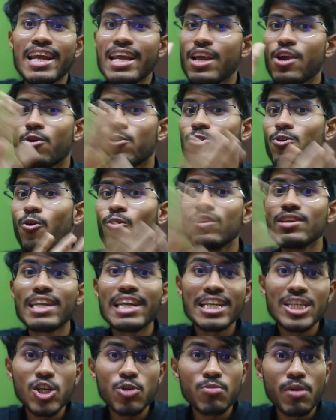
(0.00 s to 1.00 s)
You don't
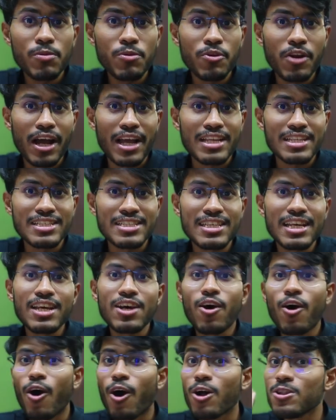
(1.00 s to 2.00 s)
need to memorize
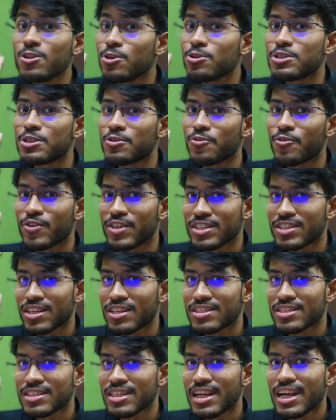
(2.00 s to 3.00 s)
all those
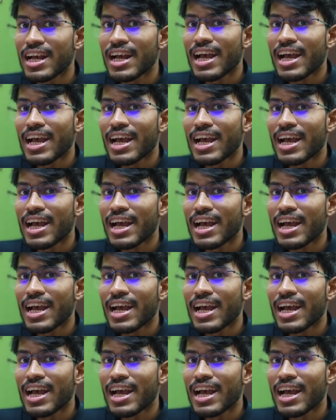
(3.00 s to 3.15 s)
equations.